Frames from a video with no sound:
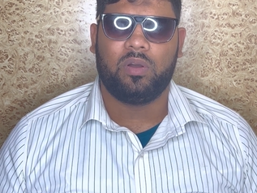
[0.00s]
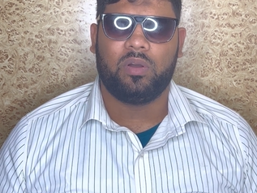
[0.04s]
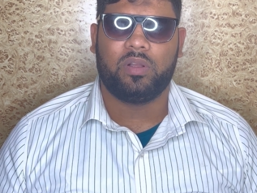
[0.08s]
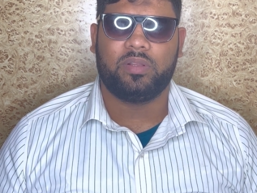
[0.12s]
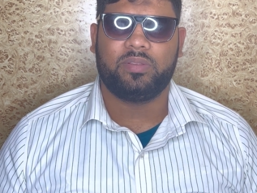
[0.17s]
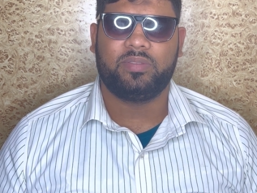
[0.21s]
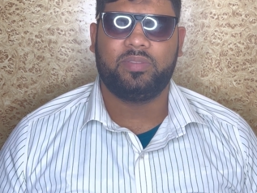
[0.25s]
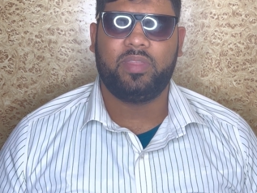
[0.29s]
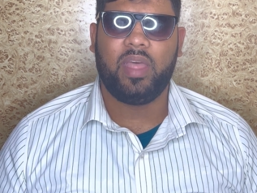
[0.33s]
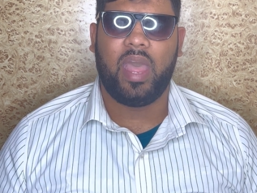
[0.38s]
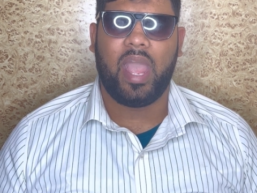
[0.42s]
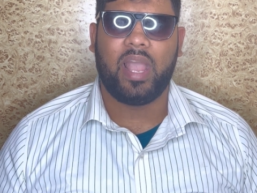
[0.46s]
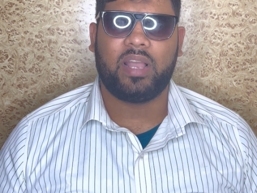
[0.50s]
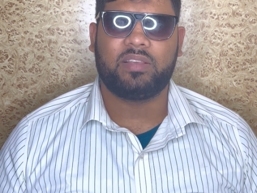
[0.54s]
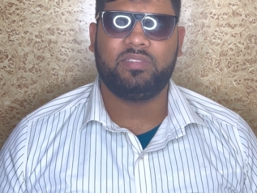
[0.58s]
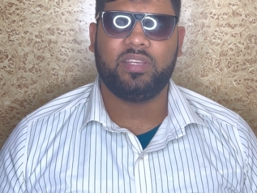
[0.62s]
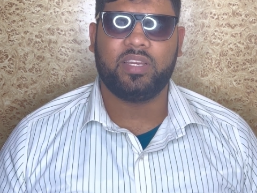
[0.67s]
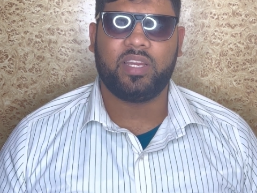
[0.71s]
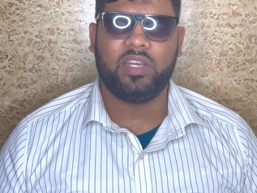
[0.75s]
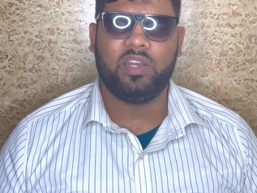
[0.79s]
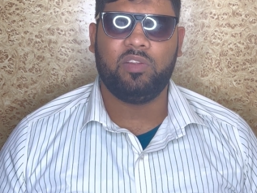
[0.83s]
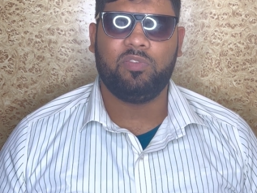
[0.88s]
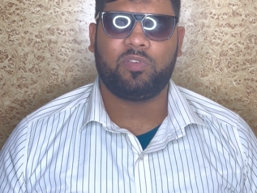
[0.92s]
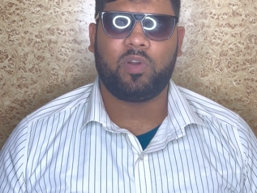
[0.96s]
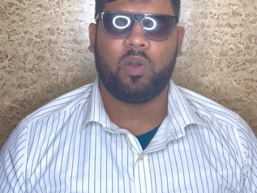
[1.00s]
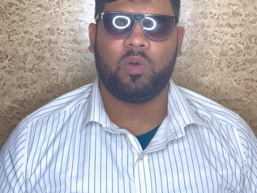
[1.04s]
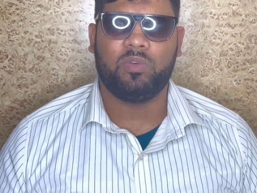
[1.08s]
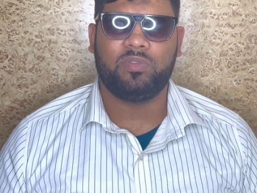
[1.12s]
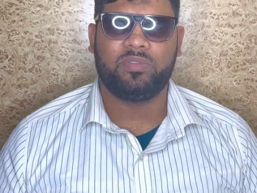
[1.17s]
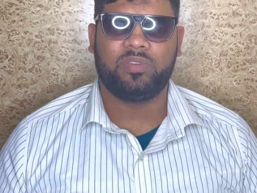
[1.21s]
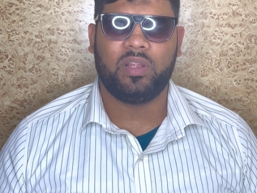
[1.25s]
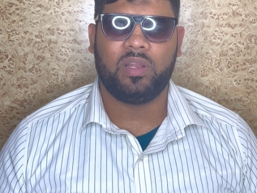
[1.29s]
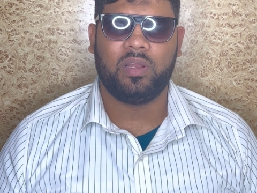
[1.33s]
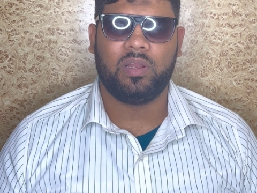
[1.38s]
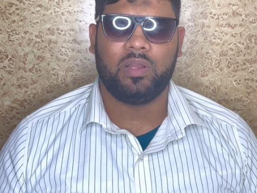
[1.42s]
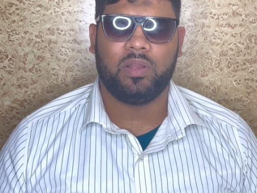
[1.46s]
the executive
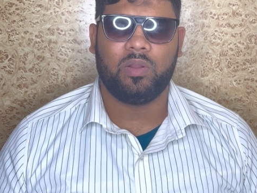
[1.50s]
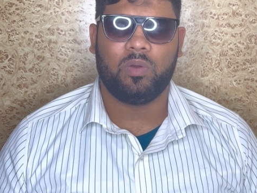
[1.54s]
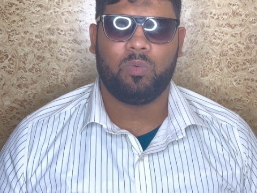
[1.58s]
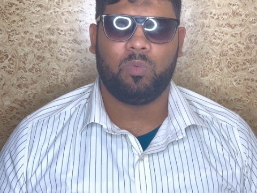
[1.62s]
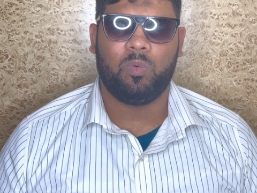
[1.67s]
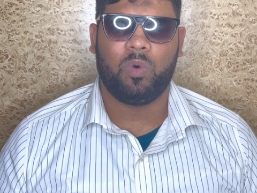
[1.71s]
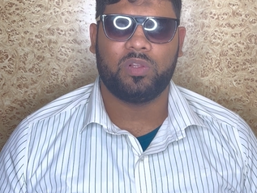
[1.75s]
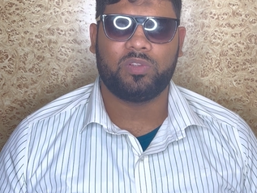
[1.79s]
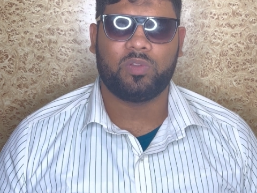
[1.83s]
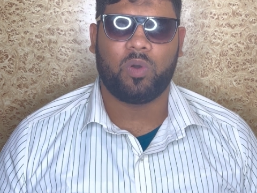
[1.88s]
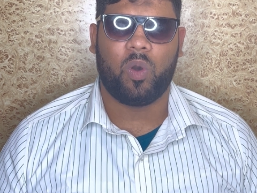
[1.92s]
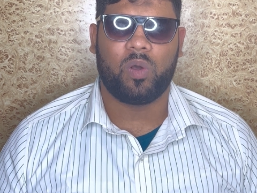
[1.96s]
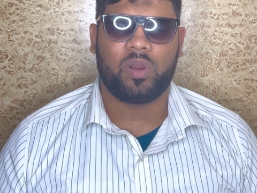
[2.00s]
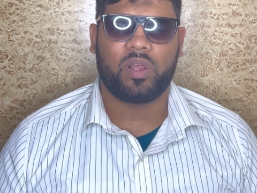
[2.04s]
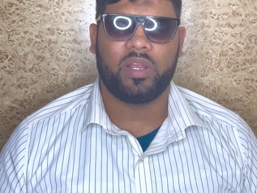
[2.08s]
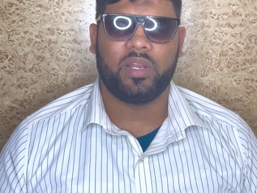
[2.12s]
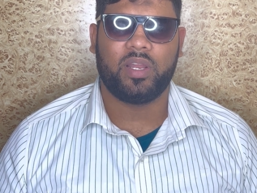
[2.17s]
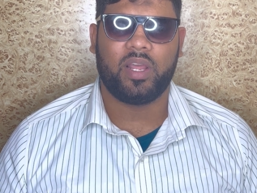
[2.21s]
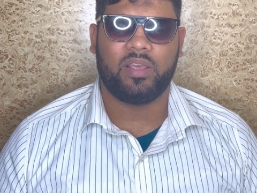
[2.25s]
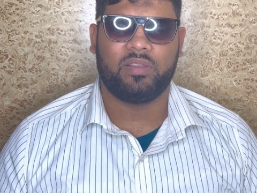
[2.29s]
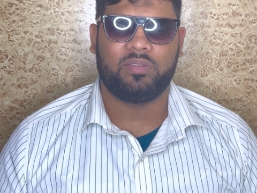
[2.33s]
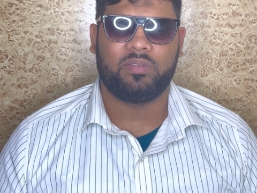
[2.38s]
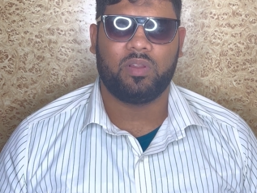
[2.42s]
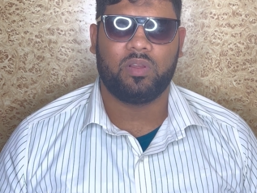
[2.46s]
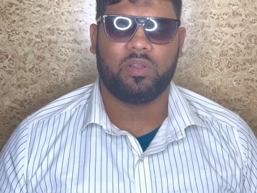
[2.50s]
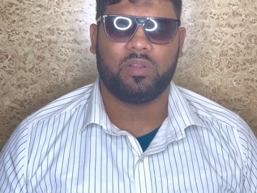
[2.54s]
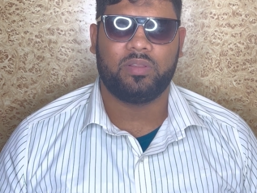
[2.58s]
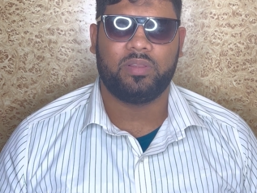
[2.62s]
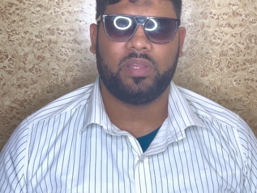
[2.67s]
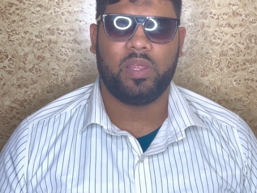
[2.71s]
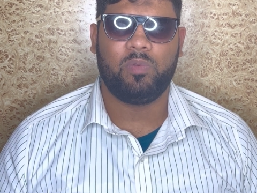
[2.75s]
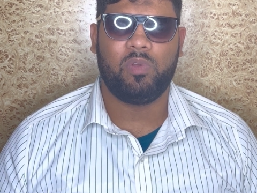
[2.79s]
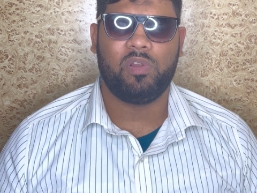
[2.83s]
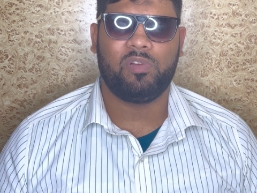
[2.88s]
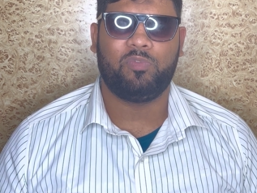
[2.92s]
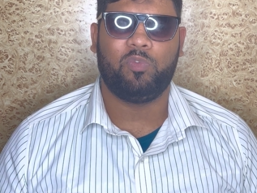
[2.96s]
council was organized.
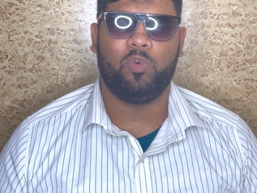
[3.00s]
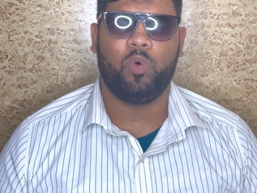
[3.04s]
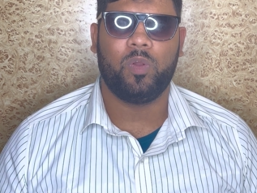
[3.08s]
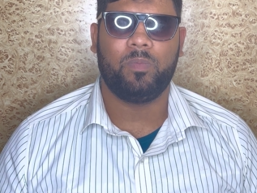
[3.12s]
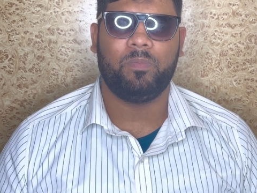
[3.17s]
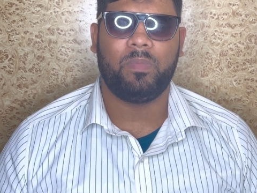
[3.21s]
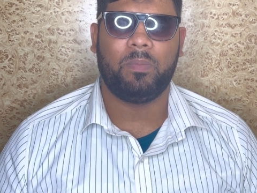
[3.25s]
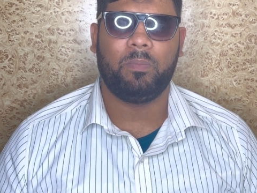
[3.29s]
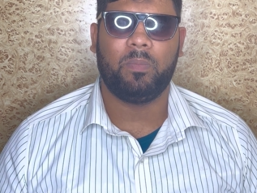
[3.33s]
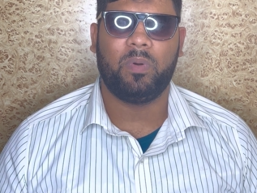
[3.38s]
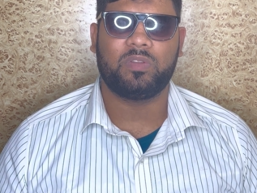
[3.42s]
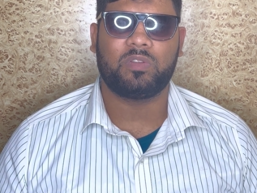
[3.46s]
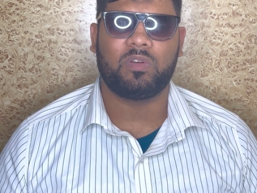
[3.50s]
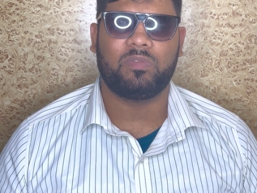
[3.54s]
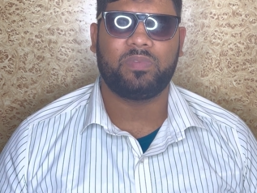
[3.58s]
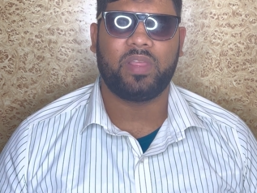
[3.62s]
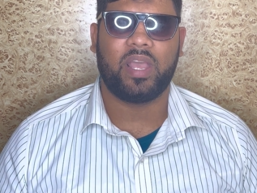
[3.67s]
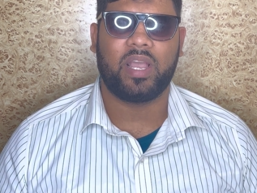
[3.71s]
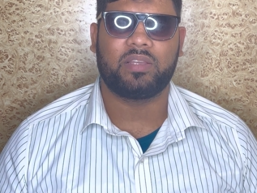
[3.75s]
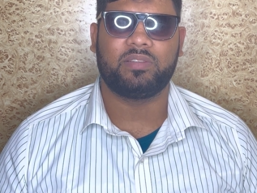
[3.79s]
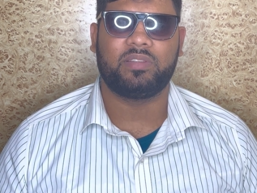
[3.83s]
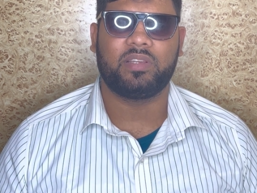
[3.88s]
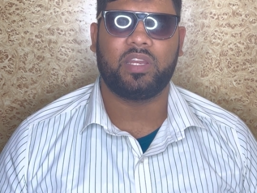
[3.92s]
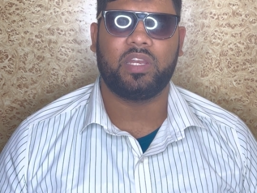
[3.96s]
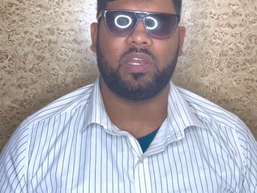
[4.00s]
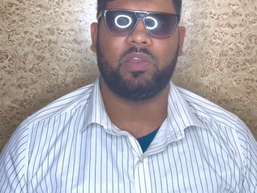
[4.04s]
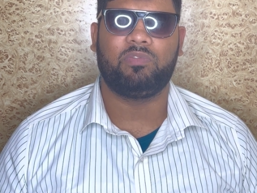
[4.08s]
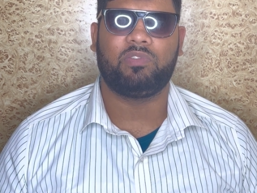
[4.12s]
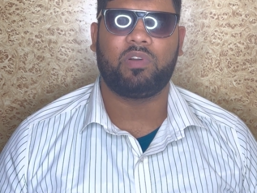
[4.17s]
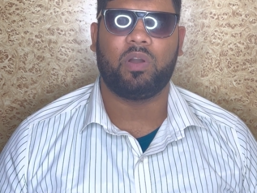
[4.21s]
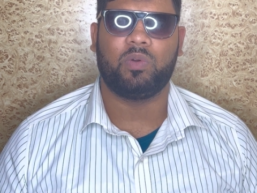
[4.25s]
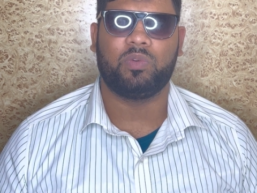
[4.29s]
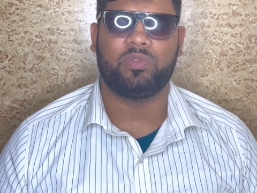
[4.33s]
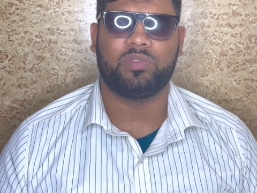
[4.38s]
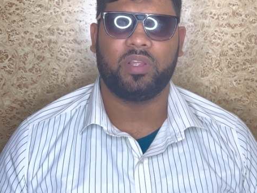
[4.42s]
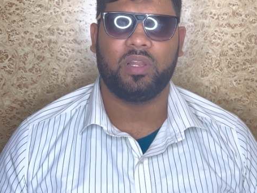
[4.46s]
There were 4 members of the executive
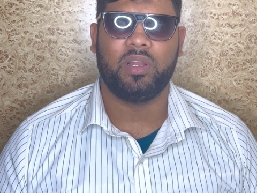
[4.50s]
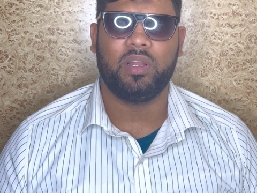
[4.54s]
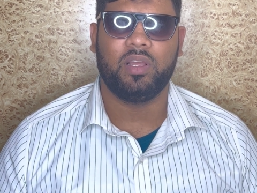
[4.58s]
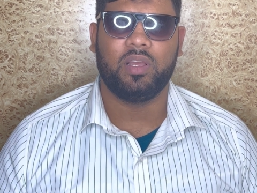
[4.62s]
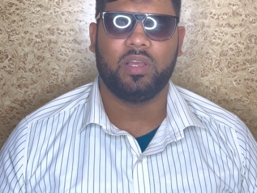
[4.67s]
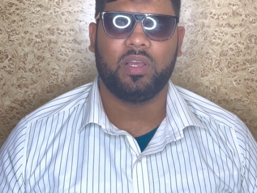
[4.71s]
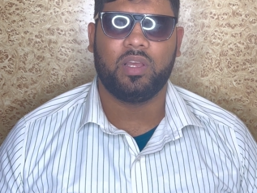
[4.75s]
council.